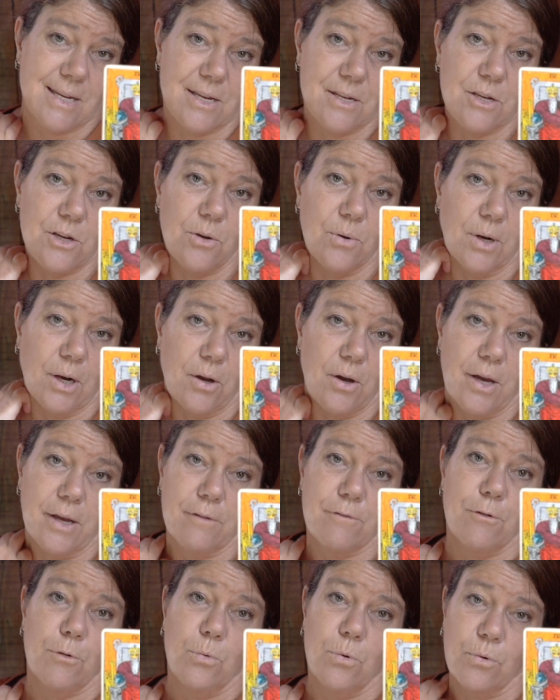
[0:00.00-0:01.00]
in your
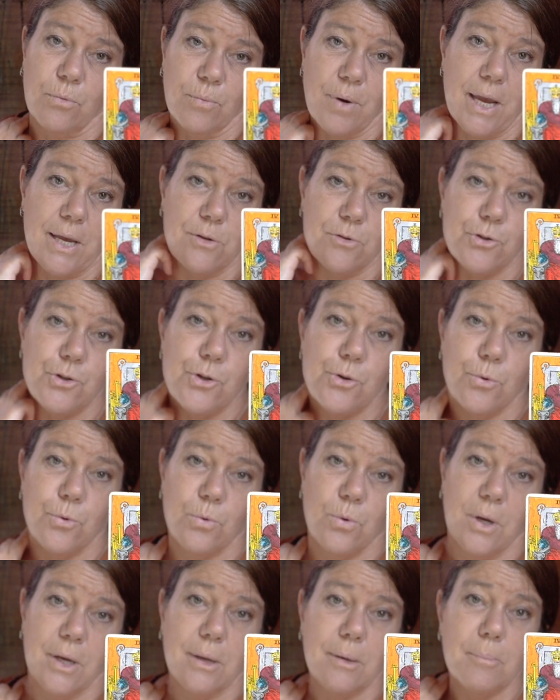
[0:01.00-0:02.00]
life or around
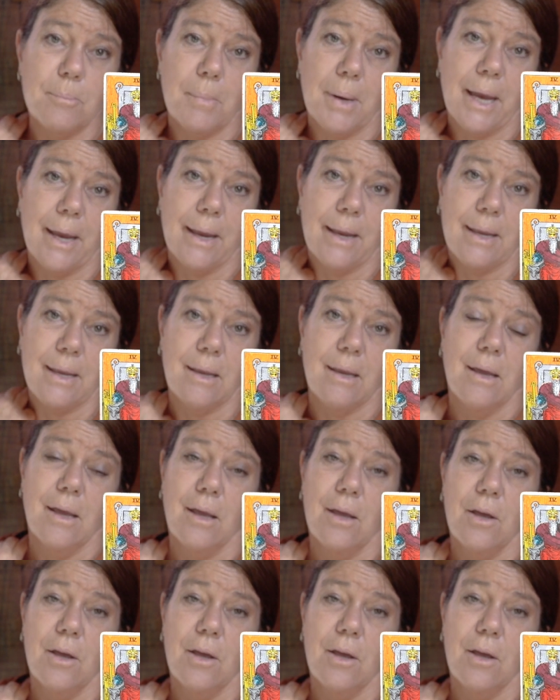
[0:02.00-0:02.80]
you in May